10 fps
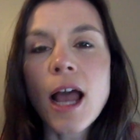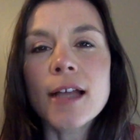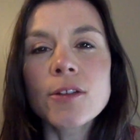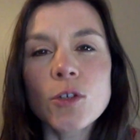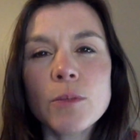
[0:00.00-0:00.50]

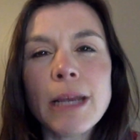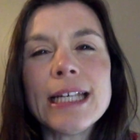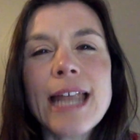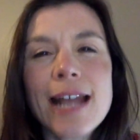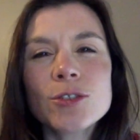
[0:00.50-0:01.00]
I learned my
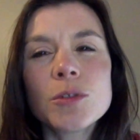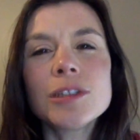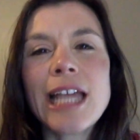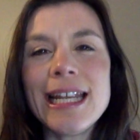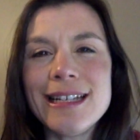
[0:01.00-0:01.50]
natural
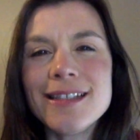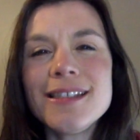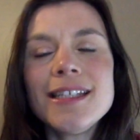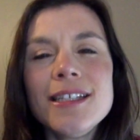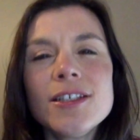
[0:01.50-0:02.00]

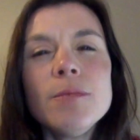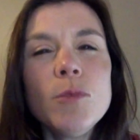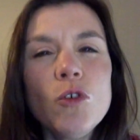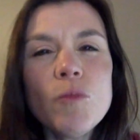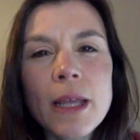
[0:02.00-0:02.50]
tendencies and
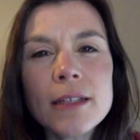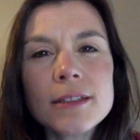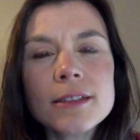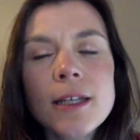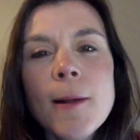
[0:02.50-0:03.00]

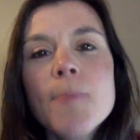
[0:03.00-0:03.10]
movements,